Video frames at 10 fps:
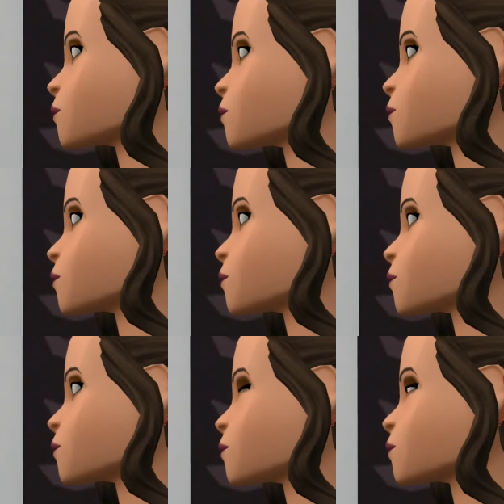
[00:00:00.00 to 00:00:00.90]

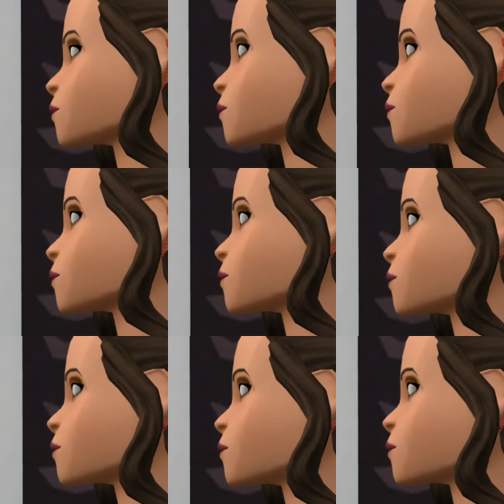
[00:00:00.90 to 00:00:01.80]

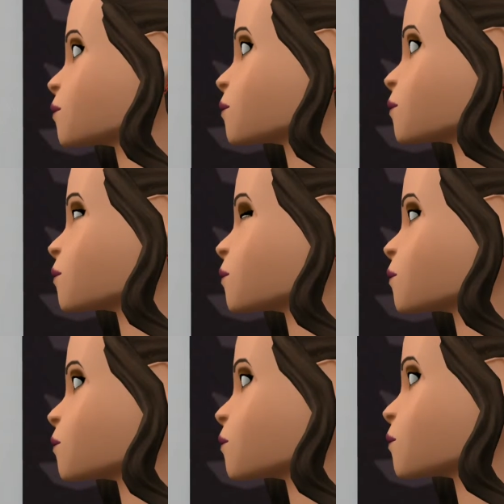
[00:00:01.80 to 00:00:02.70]

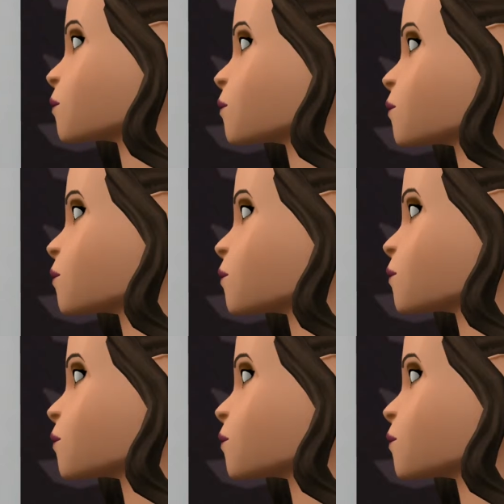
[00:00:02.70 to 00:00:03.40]
This person isn't speaking.